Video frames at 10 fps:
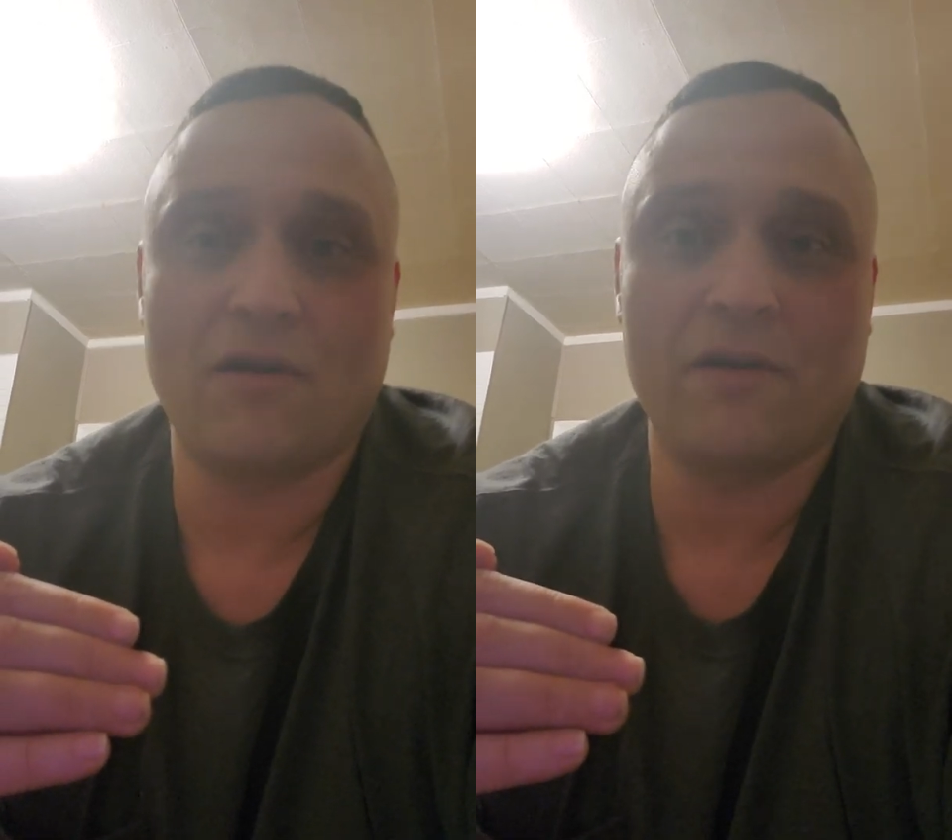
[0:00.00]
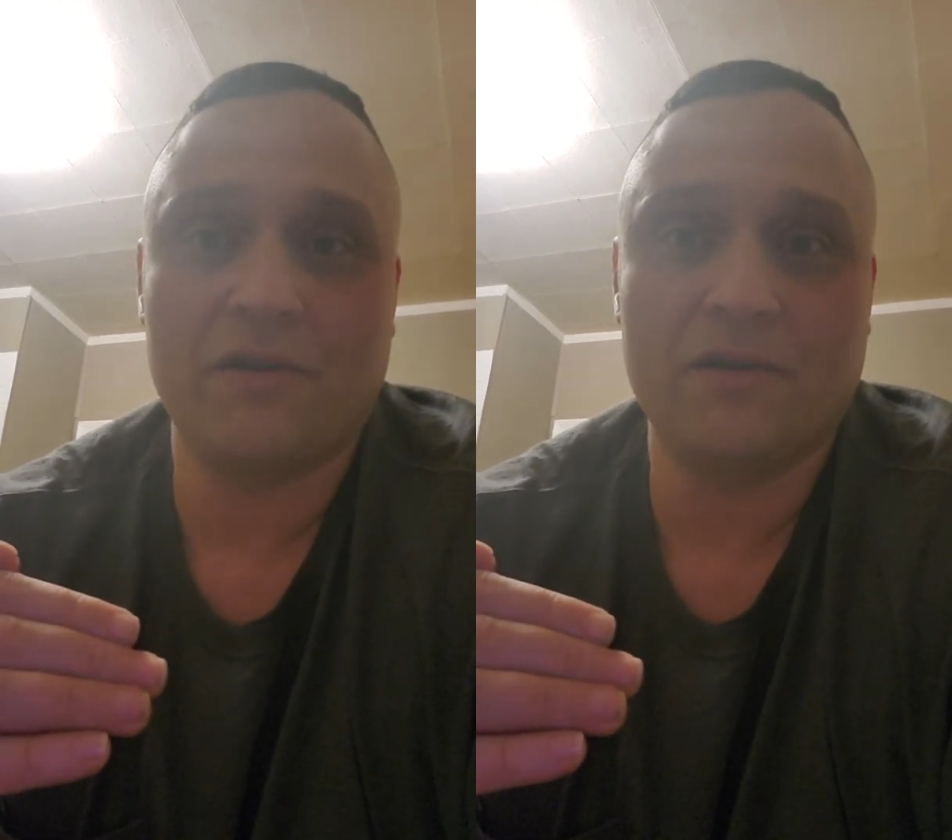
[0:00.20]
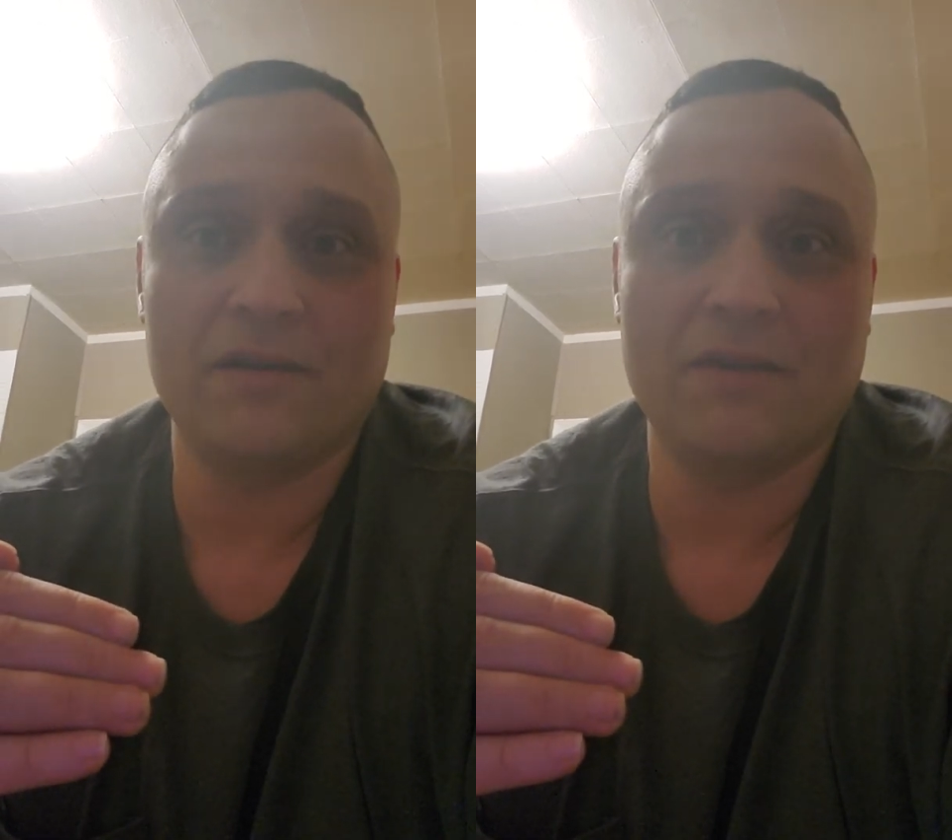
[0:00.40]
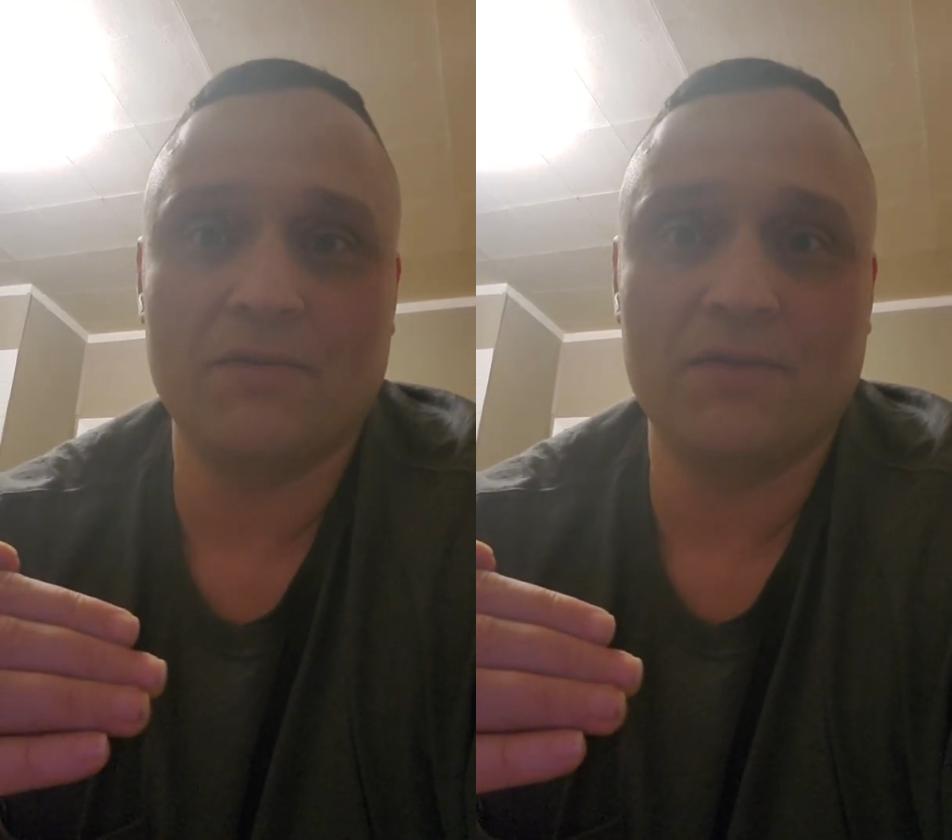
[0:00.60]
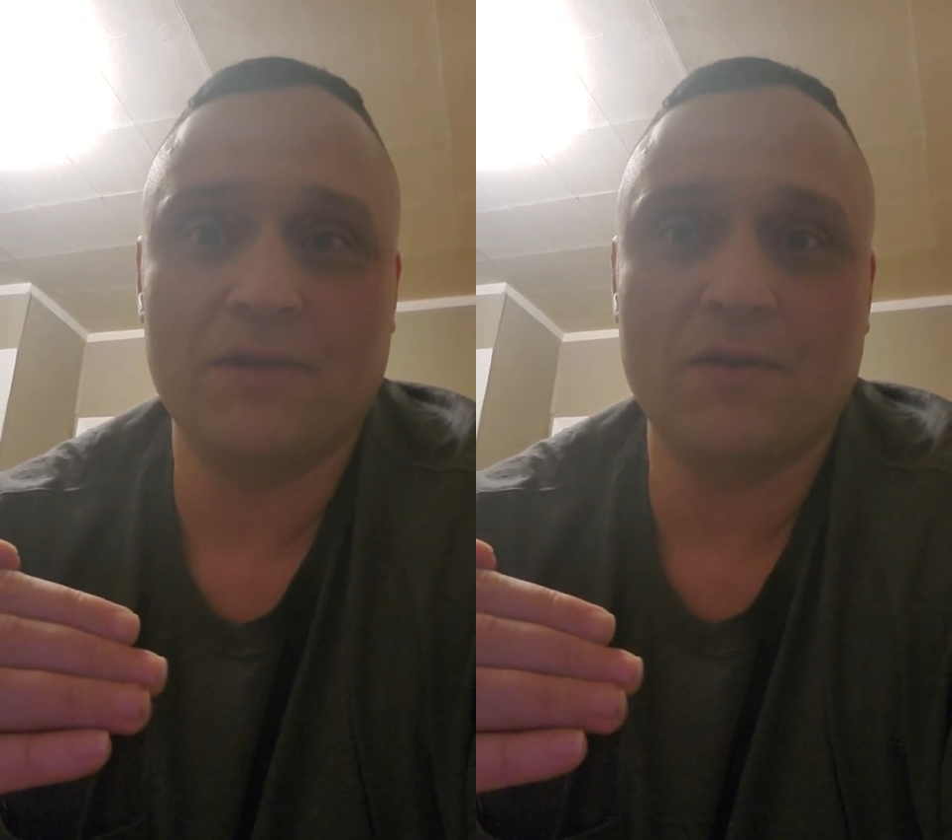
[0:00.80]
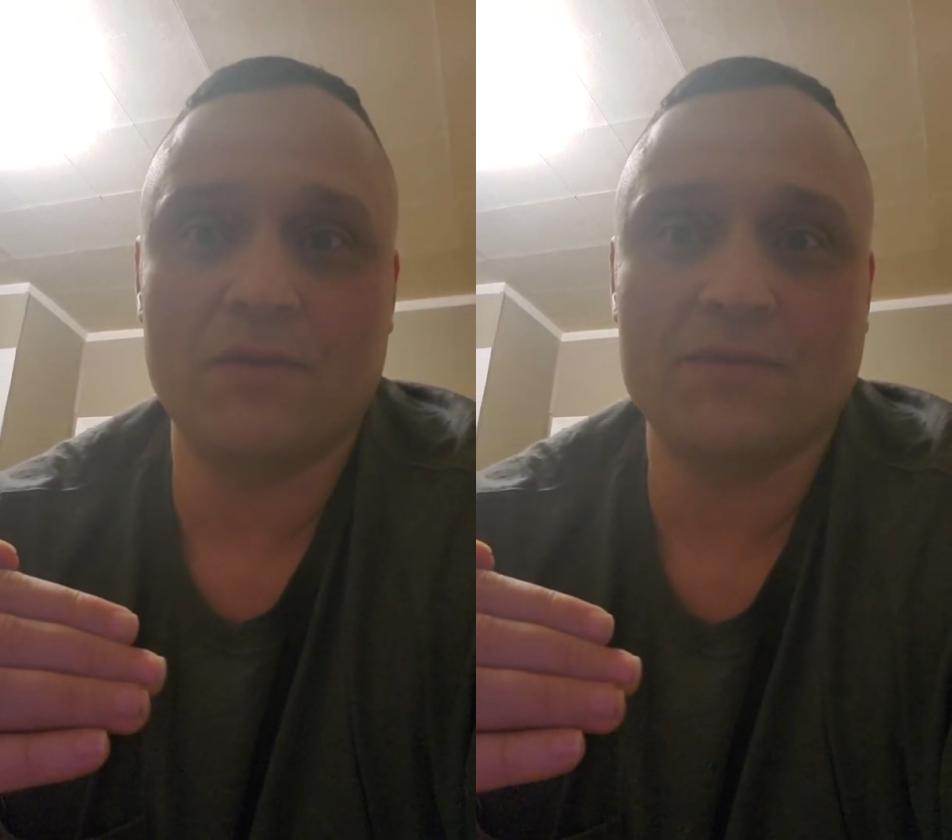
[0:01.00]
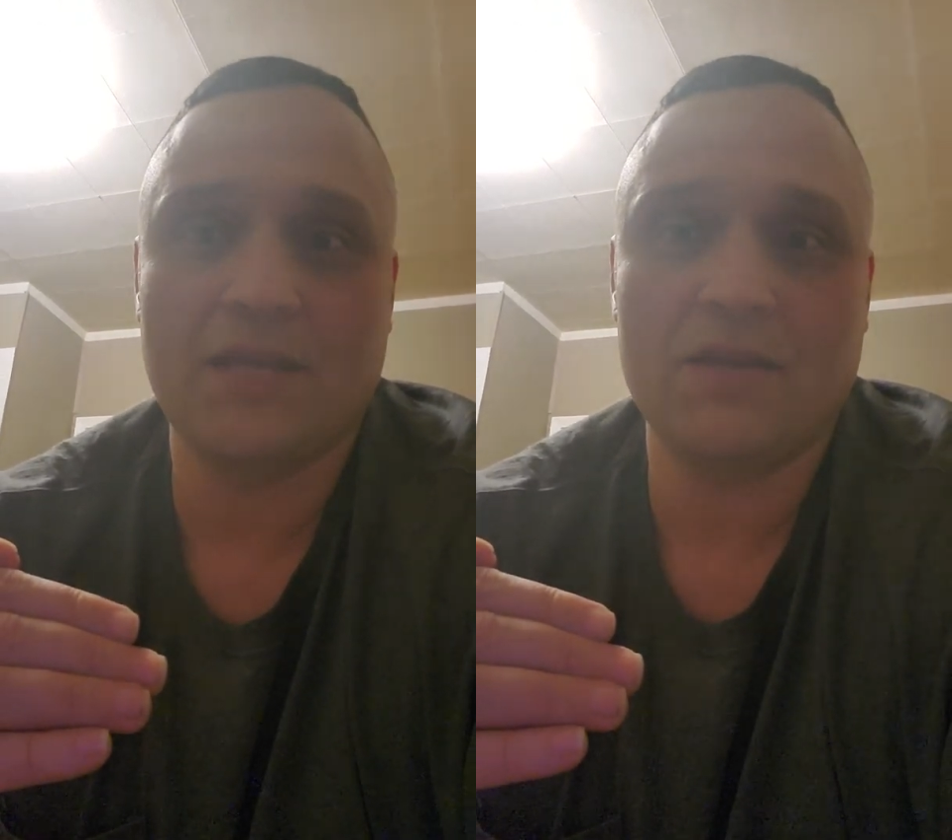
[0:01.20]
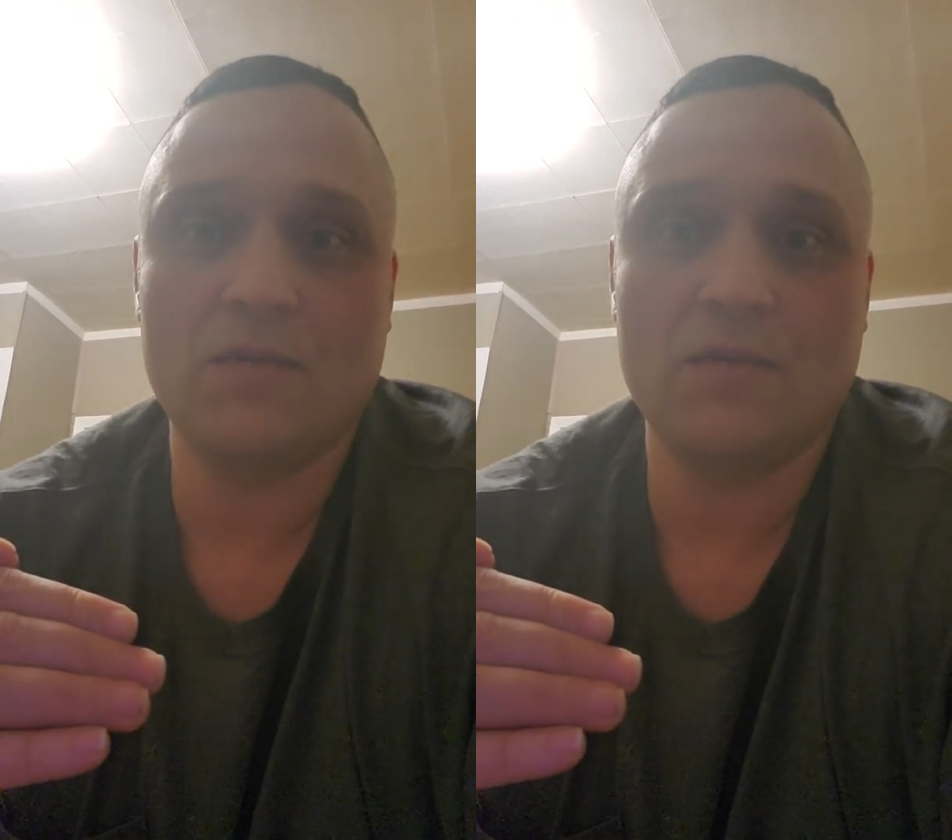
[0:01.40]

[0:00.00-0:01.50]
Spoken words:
a good level. What I'm saying?